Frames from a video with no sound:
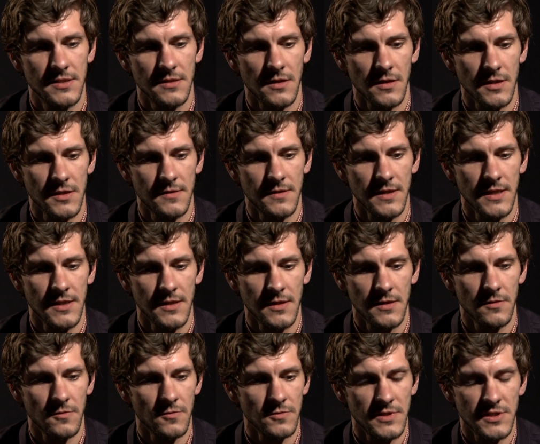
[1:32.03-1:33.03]
I
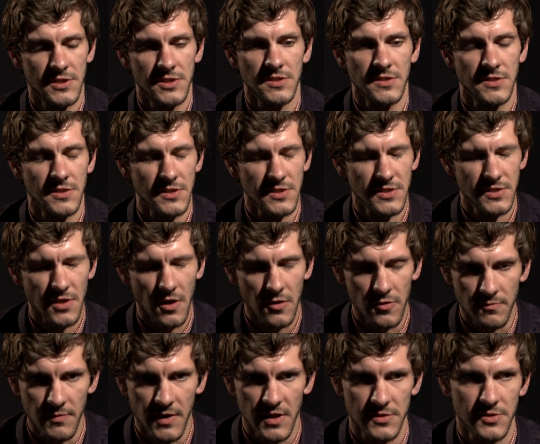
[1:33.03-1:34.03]
think auditions are
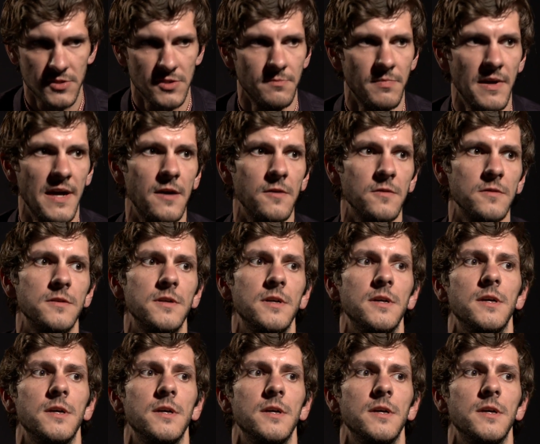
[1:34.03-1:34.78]
so much about